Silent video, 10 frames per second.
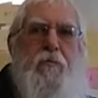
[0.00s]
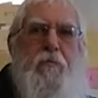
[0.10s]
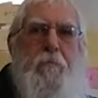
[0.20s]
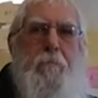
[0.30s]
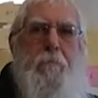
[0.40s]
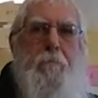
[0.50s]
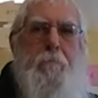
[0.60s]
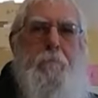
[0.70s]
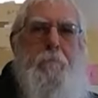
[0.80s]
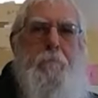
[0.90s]

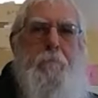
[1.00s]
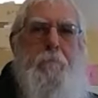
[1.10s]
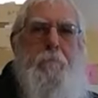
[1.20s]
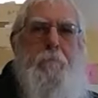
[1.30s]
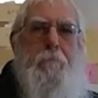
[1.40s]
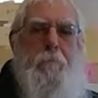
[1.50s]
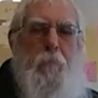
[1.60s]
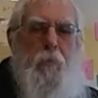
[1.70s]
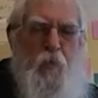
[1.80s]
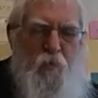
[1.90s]
Nothing is said.